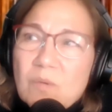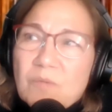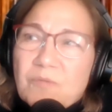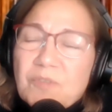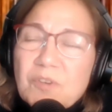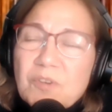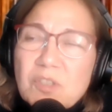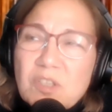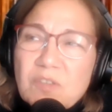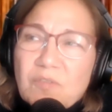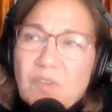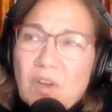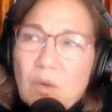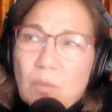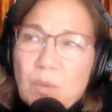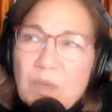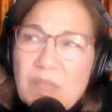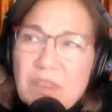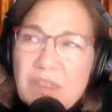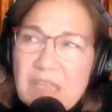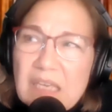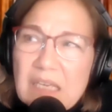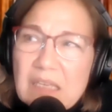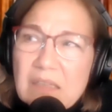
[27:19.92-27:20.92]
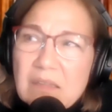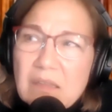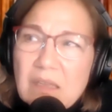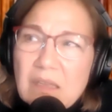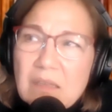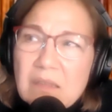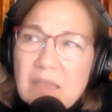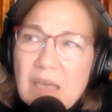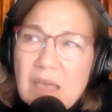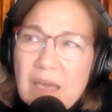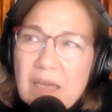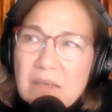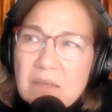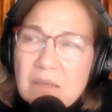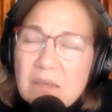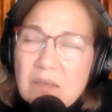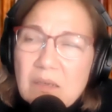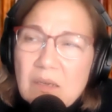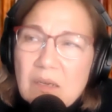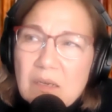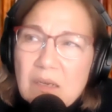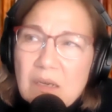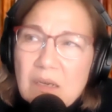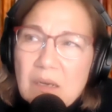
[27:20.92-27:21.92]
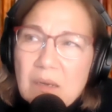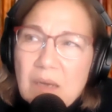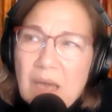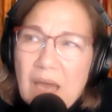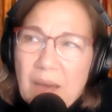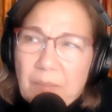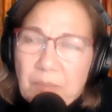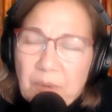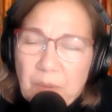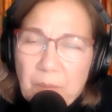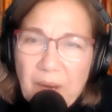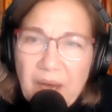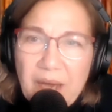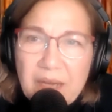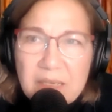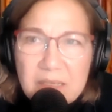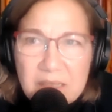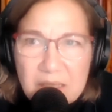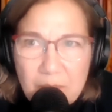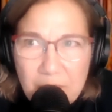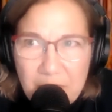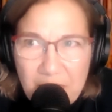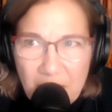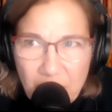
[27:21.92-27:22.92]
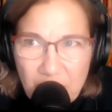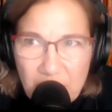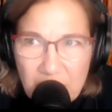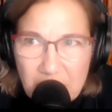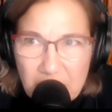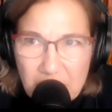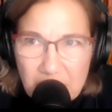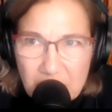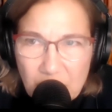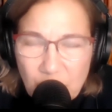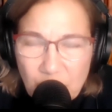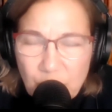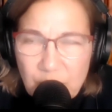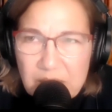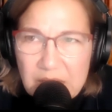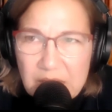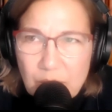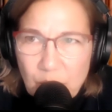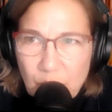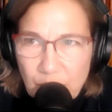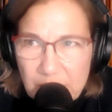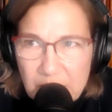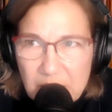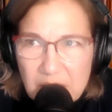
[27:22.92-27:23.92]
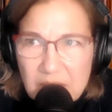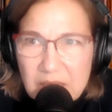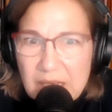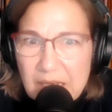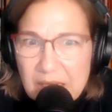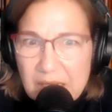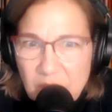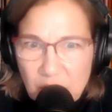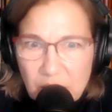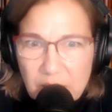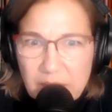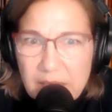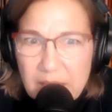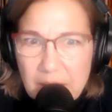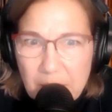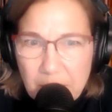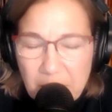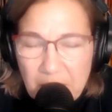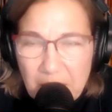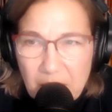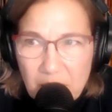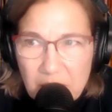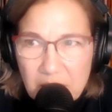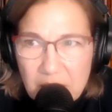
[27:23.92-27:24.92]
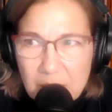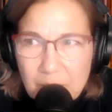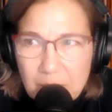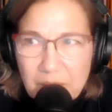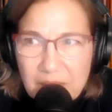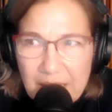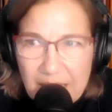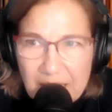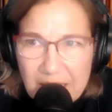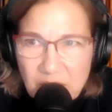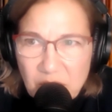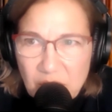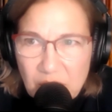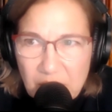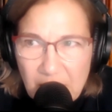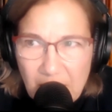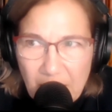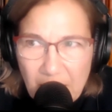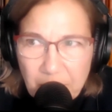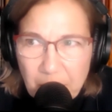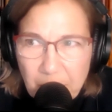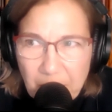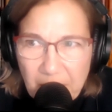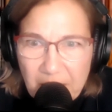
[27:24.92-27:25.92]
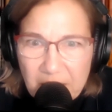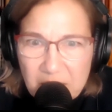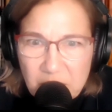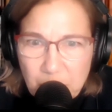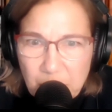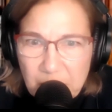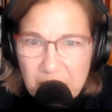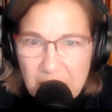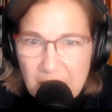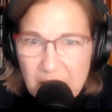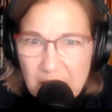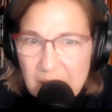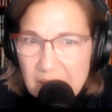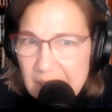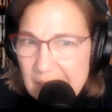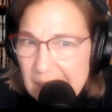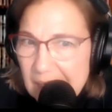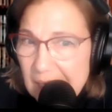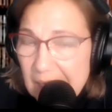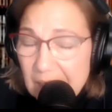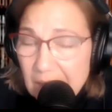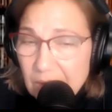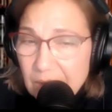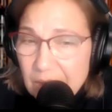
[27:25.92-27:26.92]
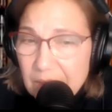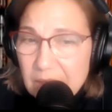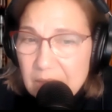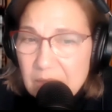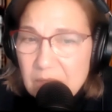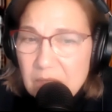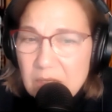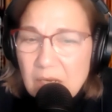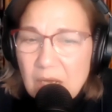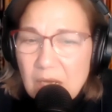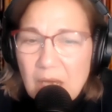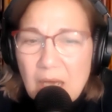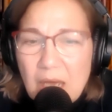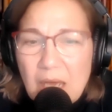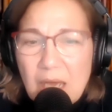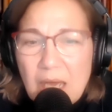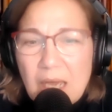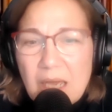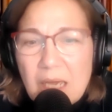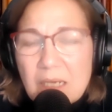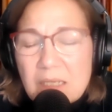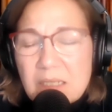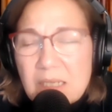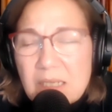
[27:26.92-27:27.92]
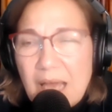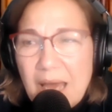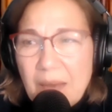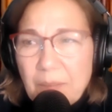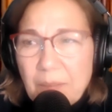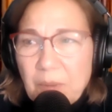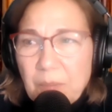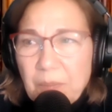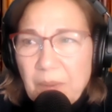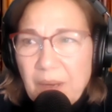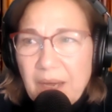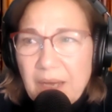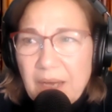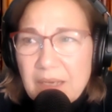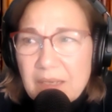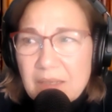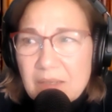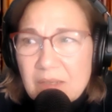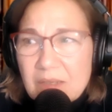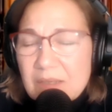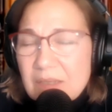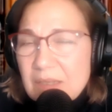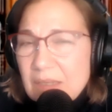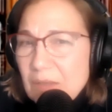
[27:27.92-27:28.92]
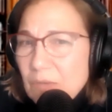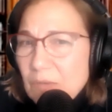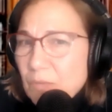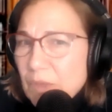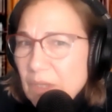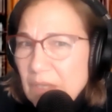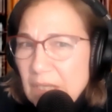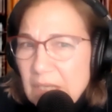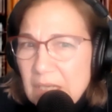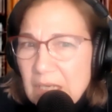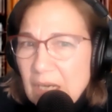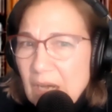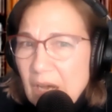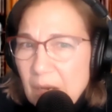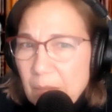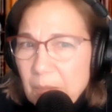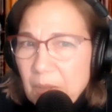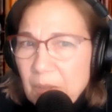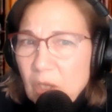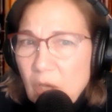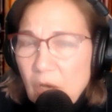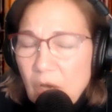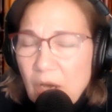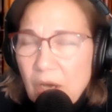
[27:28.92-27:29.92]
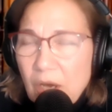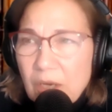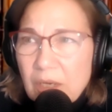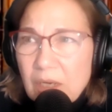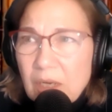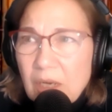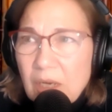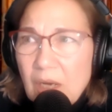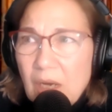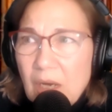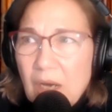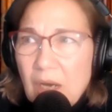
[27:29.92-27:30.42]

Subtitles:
First of all, we think that apple pie is American, quintessentially American, but actually apple pies began in England. And apple pies didn't really come along